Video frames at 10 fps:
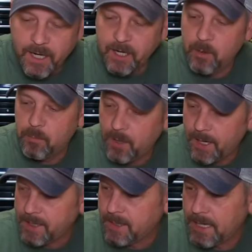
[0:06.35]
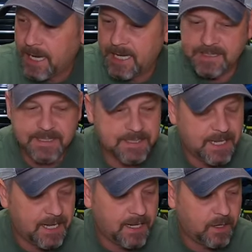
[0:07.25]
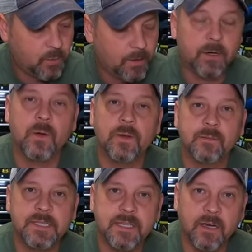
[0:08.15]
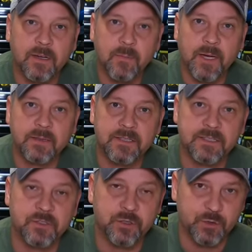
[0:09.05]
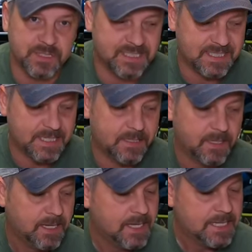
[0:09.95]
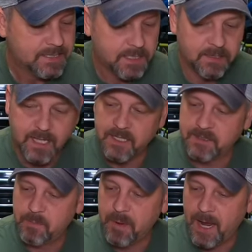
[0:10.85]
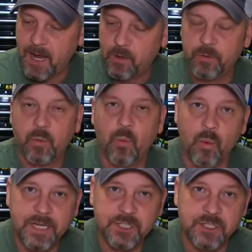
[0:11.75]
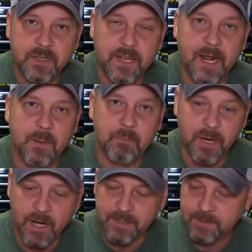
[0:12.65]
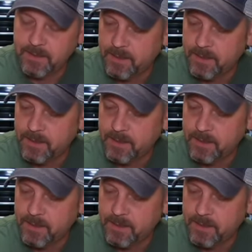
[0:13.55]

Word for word: I am Brian and today we're going to be talking about this new ZEAK 10,000 pound winch that I bought